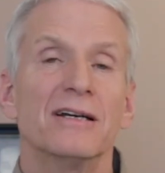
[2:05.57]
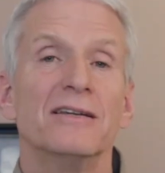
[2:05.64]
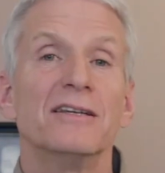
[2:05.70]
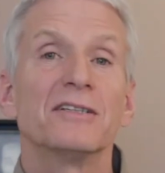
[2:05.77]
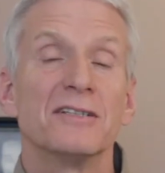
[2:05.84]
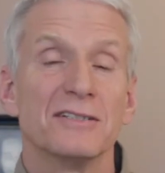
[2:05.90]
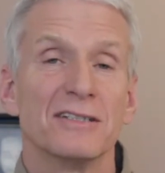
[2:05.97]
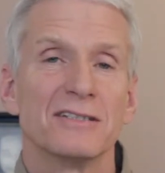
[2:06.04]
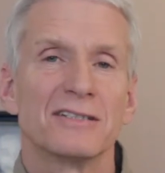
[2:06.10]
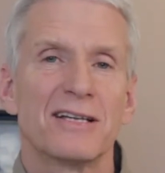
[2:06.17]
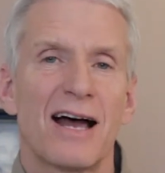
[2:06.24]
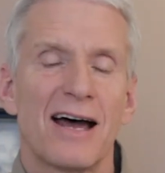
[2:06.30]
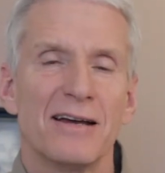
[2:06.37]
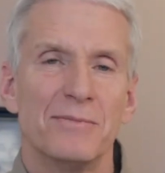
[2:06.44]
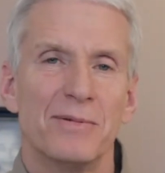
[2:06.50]
This is a
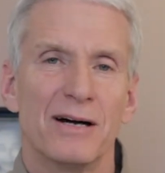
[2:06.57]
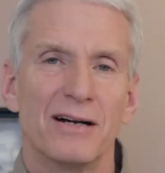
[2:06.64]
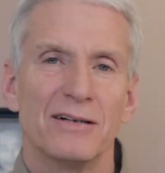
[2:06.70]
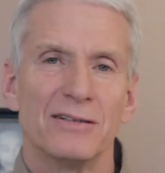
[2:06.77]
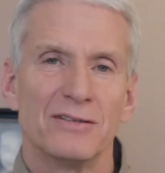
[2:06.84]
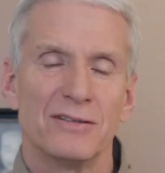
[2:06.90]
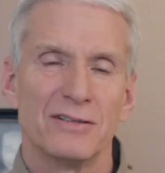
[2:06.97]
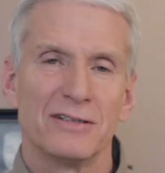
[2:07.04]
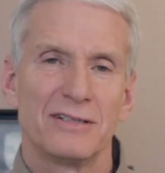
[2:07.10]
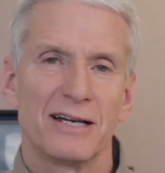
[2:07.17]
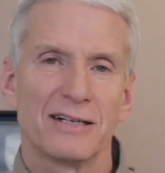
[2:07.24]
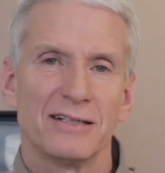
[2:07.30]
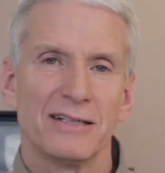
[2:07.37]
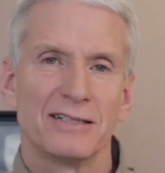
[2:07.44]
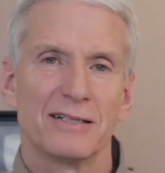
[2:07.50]
sidebar to the
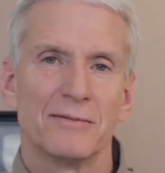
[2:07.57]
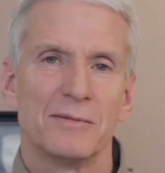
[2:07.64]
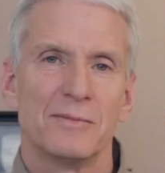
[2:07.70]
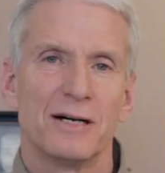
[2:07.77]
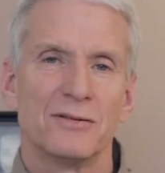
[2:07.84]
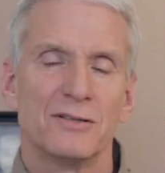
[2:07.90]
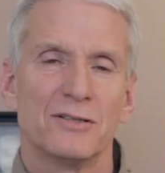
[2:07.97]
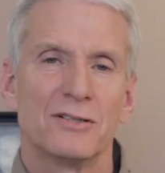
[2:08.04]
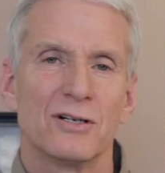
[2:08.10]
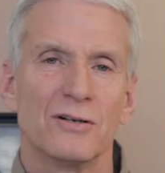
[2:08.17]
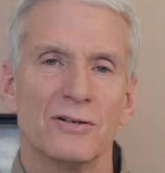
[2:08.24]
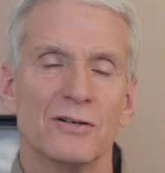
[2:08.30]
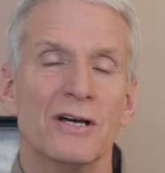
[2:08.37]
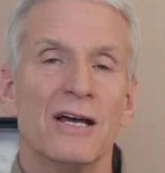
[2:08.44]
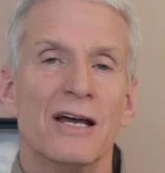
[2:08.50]
techniques I'm about to show
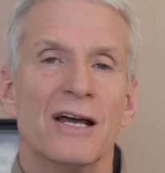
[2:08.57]
you.